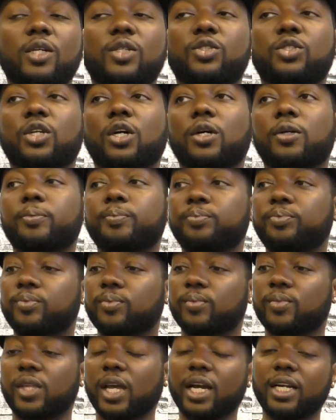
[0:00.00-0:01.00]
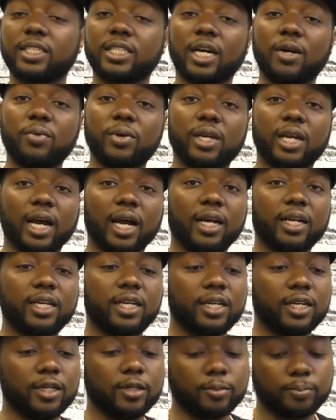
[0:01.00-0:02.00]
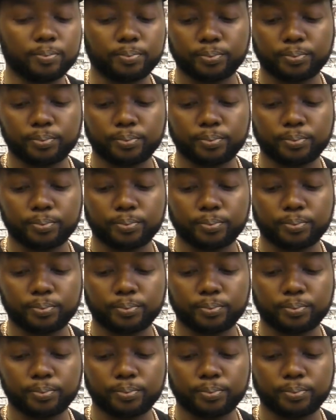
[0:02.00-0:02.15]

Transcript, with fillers: So that is how we got here.